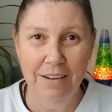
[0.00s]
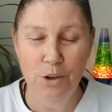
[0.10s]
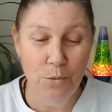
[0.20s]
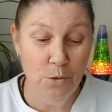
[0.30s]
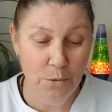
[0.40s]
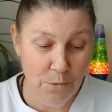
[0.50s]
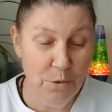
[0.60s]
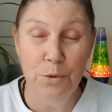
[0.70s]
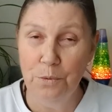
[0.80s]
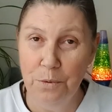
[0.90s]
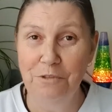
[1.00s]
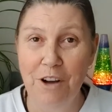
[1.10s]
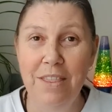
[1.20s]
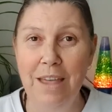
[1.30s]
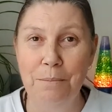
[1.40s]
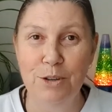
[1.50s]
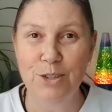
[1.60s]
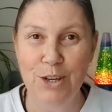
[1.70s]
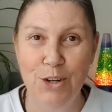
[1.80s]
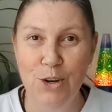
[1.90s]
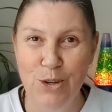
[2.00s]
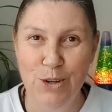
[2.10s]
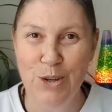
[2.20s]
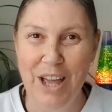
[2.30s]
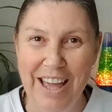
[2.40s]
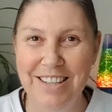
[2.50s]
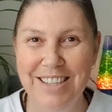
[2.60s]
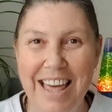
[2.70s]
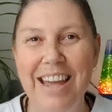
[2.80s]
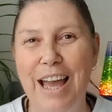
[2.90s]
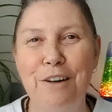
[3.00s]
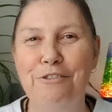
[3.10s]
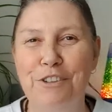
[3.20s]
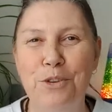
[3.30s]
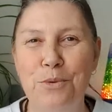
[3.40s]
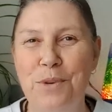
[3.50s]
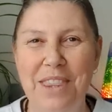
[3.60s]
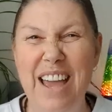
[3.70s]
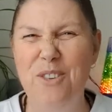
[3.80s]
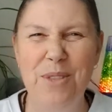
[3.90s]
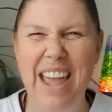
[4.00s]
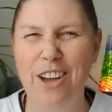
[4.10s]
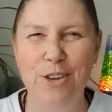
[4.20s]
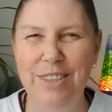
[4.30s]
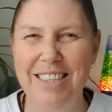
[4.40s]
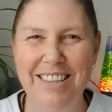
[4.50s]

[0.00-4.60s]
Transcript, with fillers: You will, we will find that person who has that cup filled with that all that good,